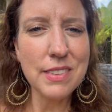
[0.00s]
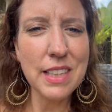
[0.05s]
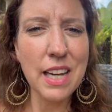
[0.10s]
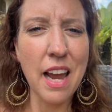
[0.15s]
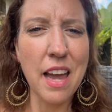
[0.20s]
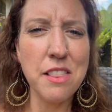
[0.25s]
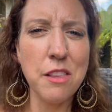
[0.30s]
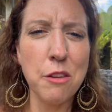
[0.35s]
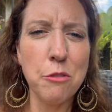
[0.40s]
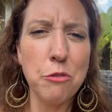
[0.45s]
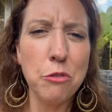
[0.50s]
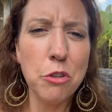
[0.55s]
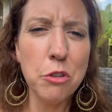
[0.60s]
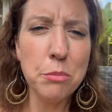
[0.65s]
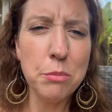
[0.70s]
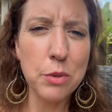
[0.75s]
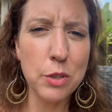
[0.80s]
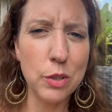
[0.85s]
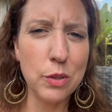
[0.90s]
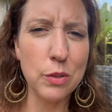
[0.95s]
And the full
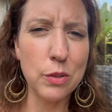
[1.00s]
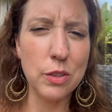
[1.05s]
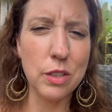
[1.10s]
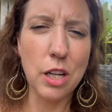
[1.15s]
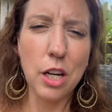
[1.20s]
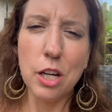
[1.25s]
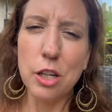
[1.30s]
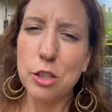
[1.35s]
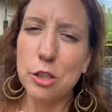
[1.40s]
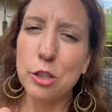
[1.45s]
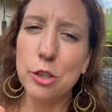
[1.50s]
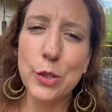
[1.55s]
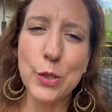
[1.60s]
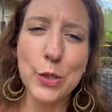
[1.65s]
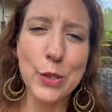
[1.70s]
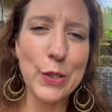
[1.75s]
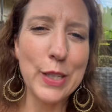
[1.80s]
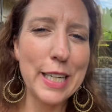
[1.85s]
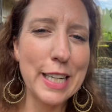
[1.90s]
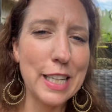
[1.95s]
moon
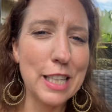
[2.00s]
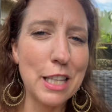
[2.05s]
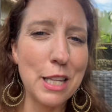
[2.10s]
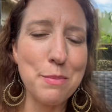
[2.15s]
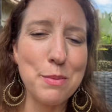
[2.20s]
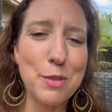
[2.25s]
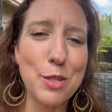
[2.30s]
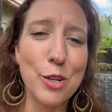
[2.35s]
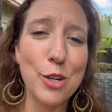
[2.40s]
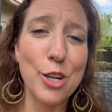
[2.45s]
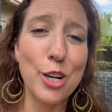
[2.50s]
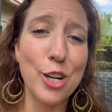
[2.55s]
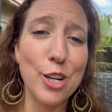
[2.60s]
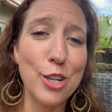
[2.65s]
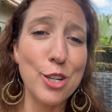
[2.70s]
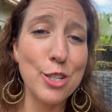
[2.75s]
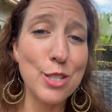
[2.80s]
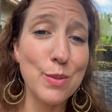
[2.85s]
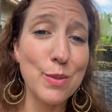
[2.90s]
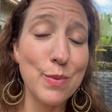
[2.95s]
lunar eclipse
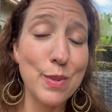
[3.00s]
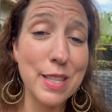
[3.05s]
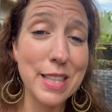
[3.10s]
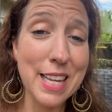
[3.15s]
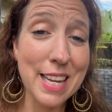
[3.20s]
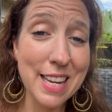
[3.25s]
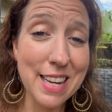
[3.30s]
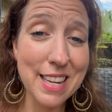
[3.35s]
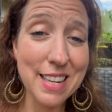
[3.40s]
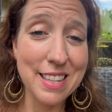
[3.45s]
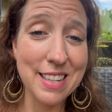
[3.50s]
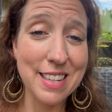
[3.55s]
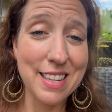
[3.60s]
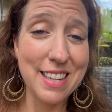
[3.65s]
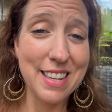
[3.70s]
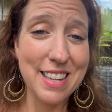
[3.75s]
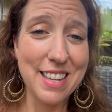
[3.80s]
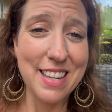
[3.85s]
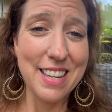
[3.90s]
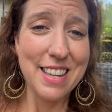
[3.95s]
occurs within
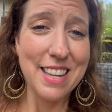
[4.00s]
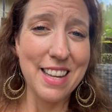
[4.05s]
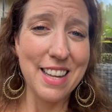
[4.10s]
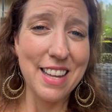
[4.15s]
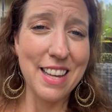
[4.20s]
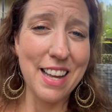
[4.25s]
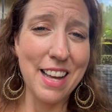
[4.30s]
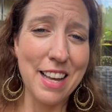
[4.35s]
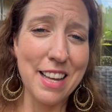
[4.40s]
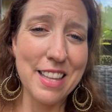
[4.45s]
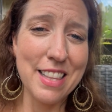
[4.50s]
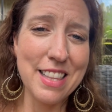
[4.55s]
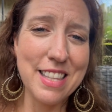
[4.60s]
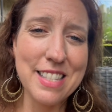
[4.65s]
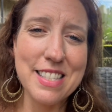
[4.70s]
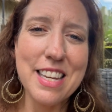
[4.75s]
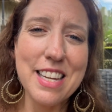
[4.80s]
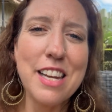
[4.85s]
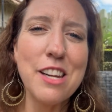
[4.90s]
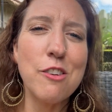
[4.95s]
the
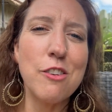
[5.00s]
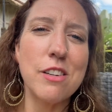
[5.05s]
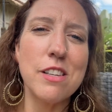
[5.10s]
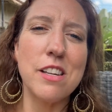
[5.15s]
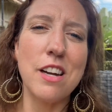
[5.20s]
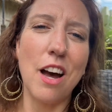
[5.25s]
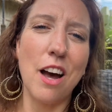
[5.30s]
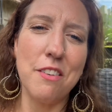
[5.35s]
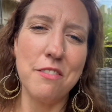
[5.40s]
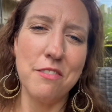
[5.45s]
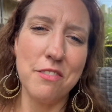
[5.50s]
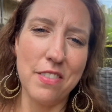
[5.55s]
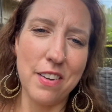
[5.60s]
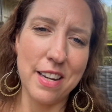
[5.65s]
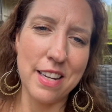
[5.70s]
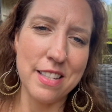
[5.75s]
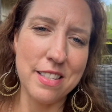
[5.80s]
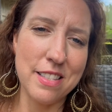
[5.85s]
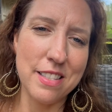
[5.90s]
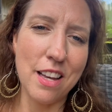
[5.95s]
sacred
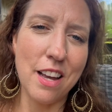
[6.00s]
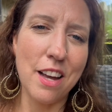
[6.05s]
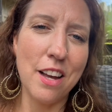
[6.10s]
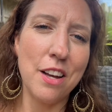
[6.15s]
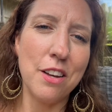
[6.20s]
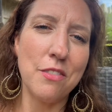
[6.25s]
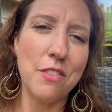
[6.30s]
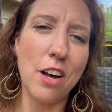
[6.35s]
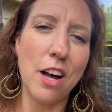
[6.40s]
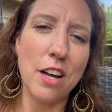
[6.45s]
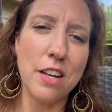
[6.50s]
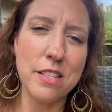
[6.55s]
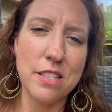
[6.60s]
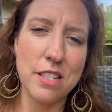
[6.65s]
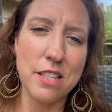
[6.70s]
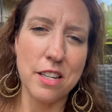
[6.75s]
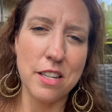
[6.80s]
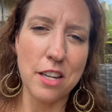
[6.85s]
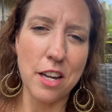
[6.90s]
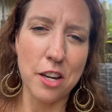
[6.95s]
confines of
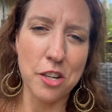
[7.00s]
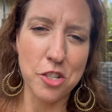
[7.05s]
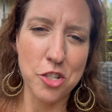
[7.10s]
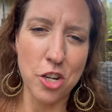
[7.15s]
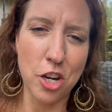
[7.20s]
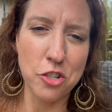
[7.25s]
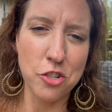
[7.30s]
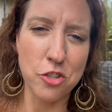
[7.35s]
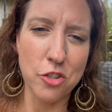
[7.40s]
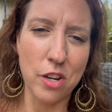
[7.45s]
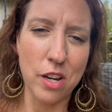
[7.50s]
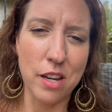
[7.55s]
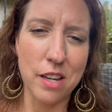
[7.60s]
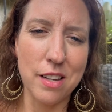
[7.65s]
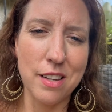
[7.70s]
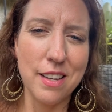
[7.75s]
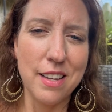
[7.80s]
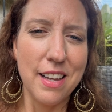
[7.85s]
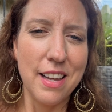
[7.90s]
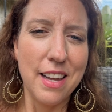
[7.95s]
Hasta Nakshatra
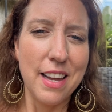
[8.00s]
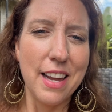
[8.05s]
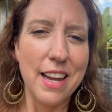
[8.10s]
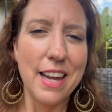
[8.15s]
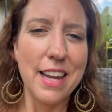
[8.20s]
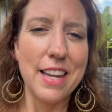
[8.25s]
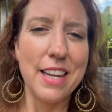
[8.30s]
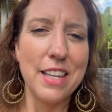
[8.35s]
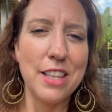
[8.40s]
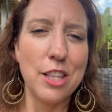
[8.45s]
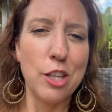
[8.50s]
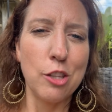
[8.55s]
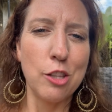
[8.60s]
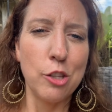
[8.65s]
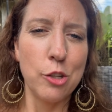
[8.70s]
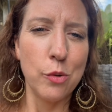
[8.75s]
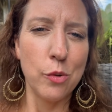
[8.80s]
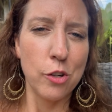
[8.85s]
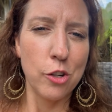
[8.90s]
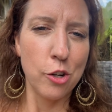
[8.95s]
in the
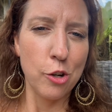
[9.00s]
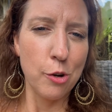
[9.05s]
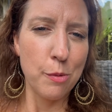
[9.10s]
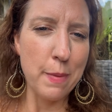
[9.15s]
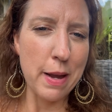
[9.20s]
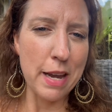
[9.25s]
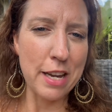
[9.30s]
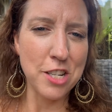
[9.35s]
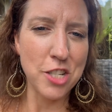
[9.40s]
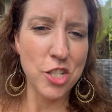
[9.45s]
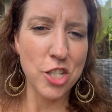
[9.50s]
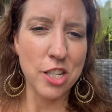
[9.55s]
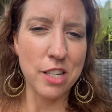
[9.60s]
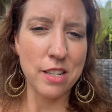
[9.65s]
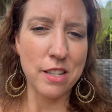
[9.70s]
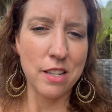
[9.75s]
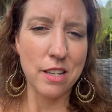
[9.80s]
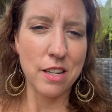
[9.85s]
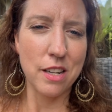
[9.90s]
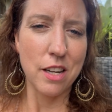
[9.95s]
lunar
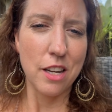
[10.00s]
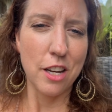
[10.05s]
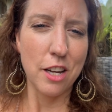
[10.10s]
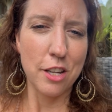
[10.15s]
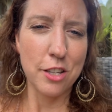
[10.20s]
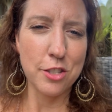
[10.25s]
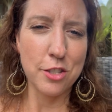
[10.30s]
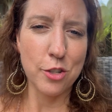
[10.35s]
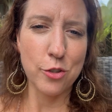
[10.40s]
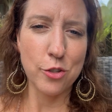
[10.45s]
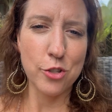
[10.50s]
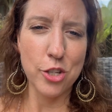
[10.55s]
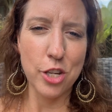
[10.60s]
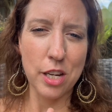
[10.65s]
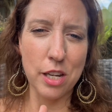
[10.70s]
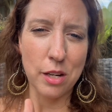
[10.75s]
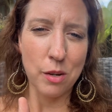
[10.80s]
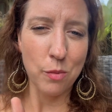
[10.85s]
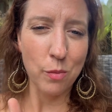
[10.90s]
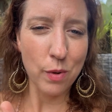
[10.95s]
mansion
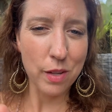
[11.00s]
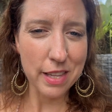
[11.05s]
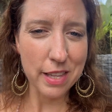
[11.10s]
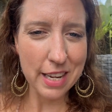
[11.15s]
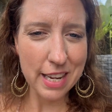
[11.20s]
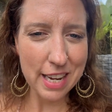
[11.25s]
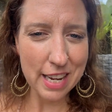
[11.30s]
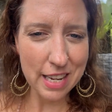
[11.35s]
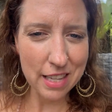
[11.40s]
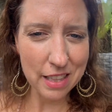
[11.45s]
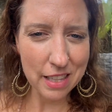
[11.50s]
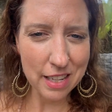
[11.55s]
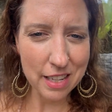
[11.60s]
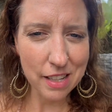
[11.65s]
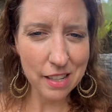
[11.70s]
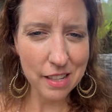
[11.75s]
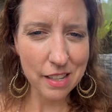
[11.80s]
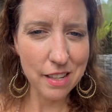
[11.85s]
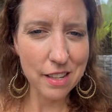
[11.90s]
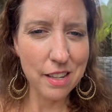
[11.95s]
associated with healing,